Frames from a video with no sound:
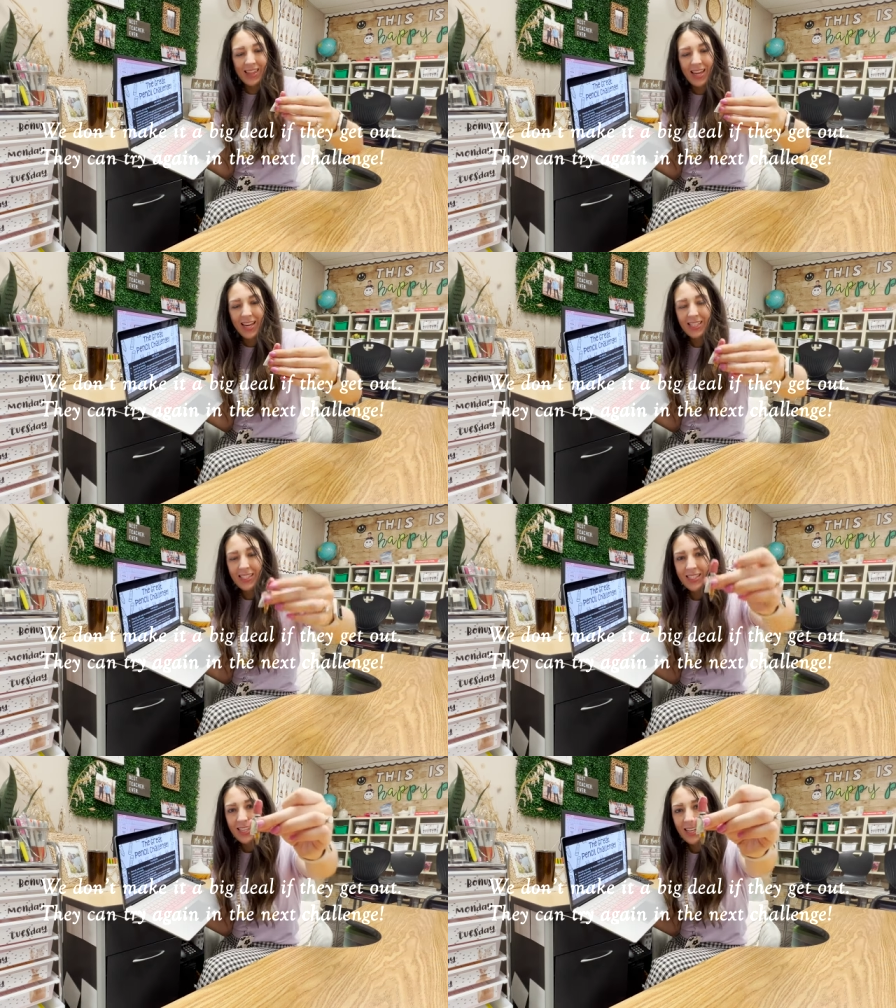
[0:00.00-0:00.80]

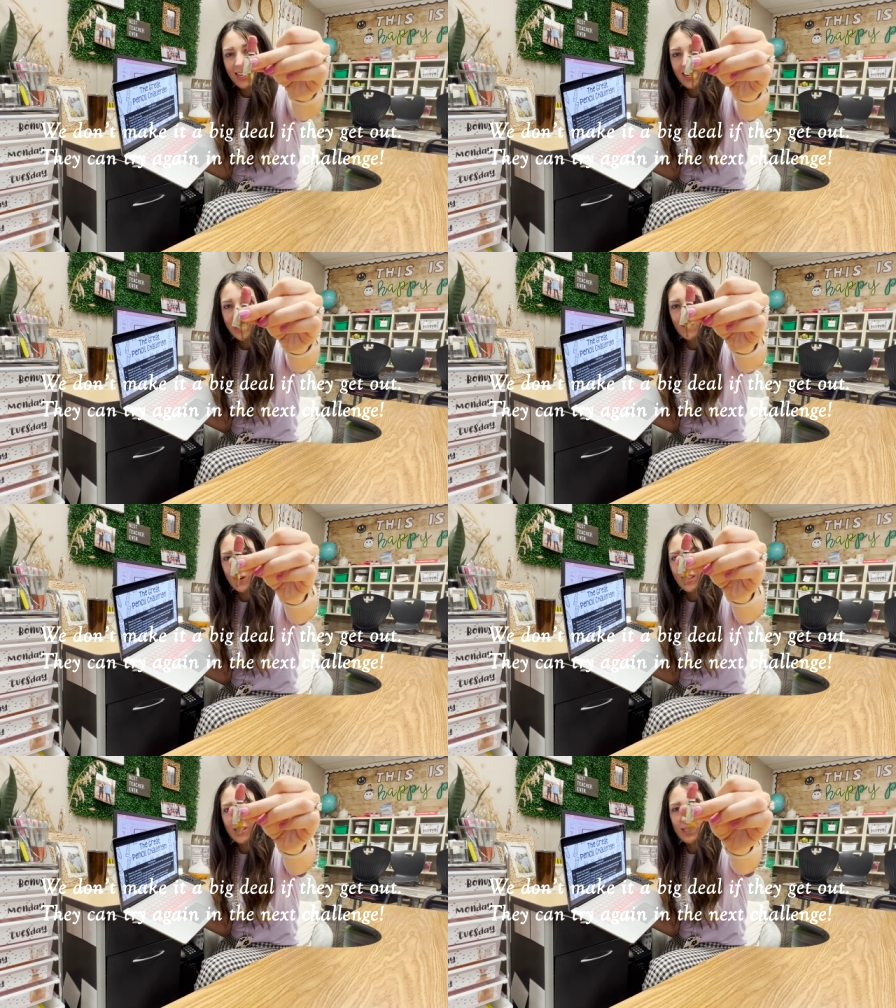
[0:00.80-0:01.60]
This is one
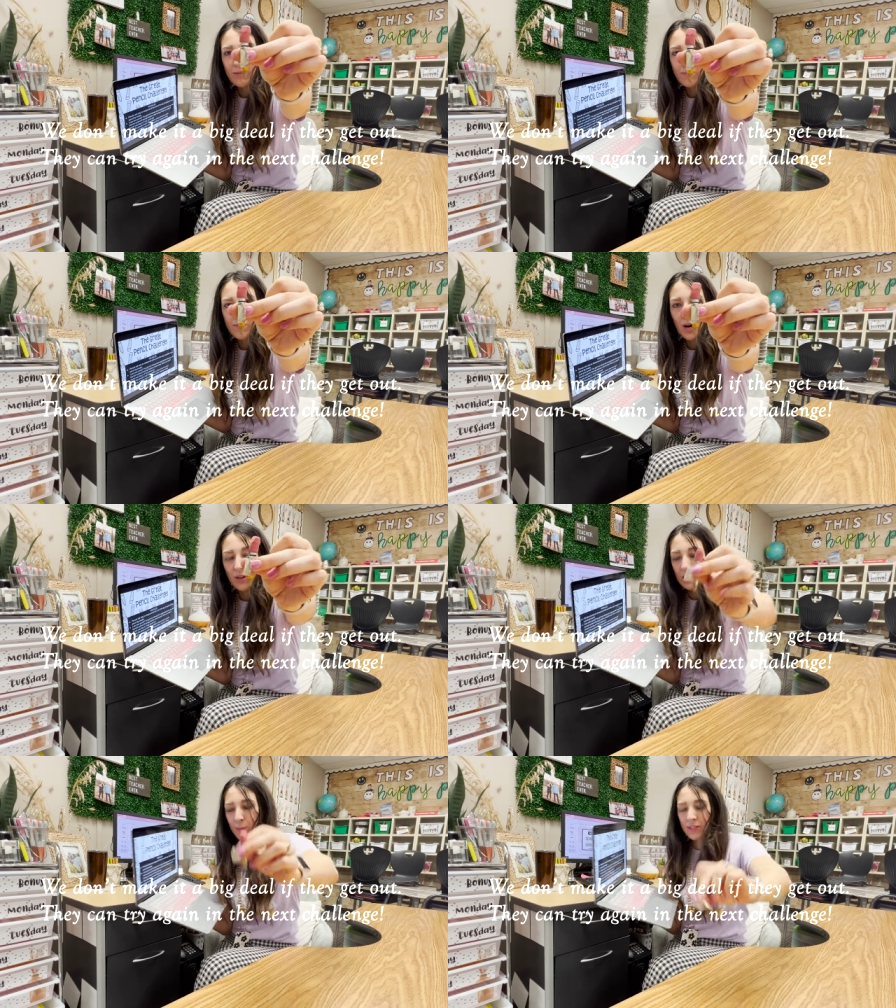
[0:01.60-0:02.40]
of the
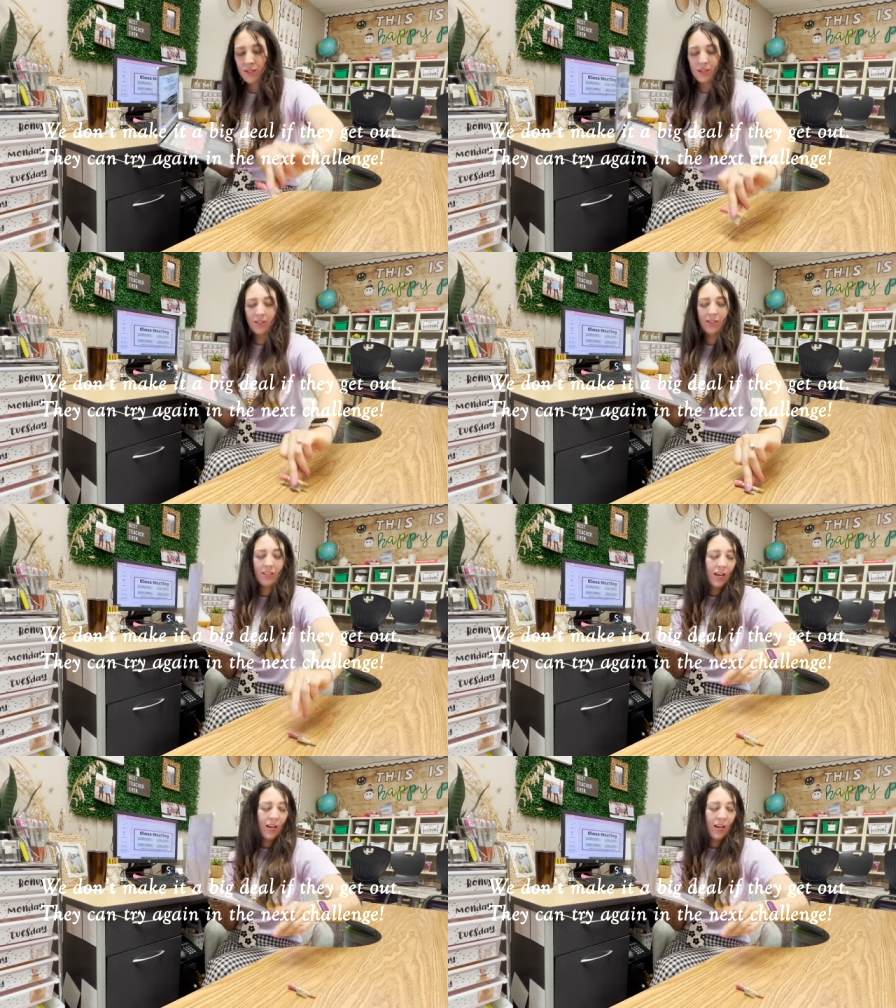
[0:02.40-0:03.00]
smallest pencils